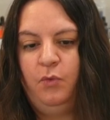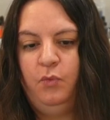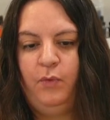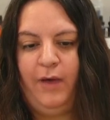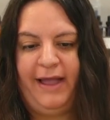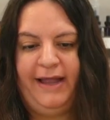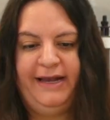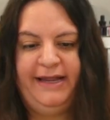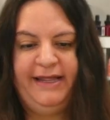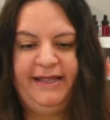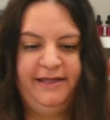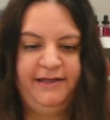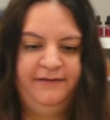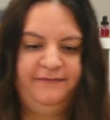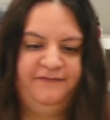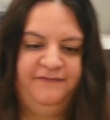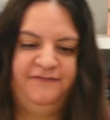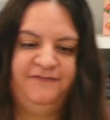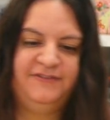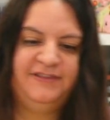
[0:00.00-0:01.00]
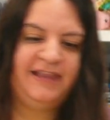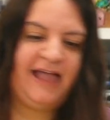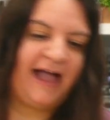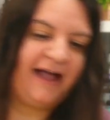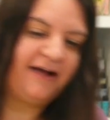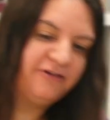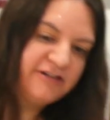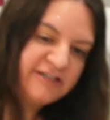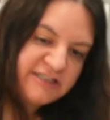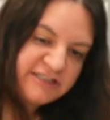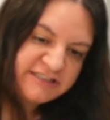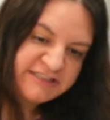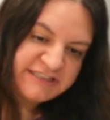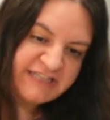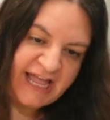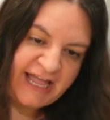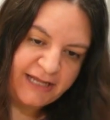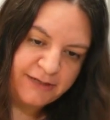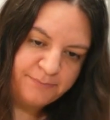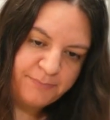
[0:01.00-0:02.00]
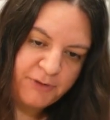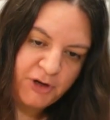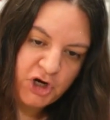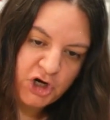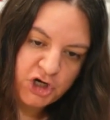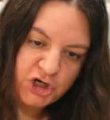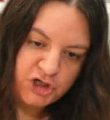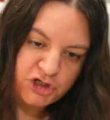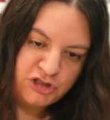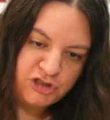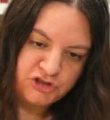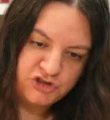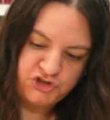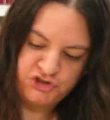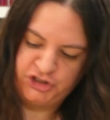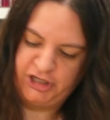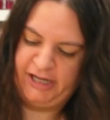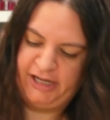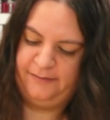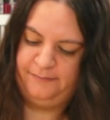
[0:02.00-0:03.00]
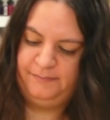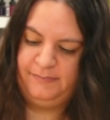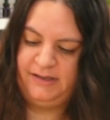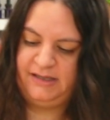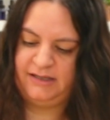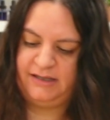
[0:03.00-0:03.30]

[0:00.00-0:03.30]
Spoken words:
Wedding Flowers and Pearl Trims.